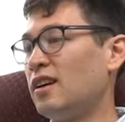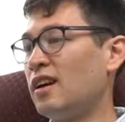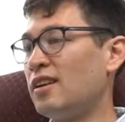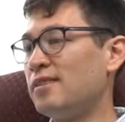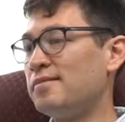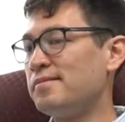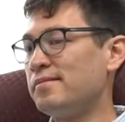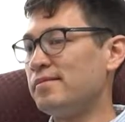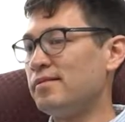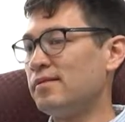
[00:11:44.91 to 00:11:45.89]
a
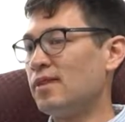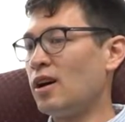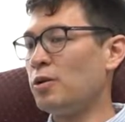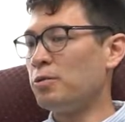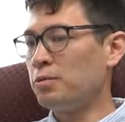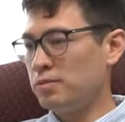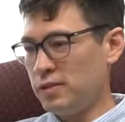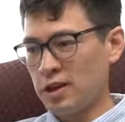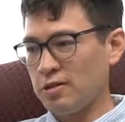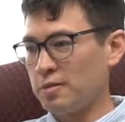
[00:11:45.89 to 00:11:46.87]

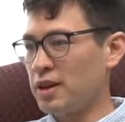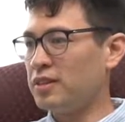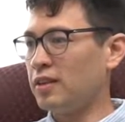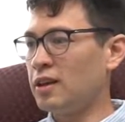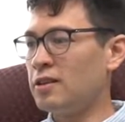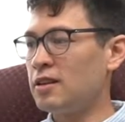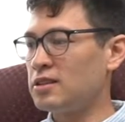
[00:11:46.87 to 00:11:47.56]
month later,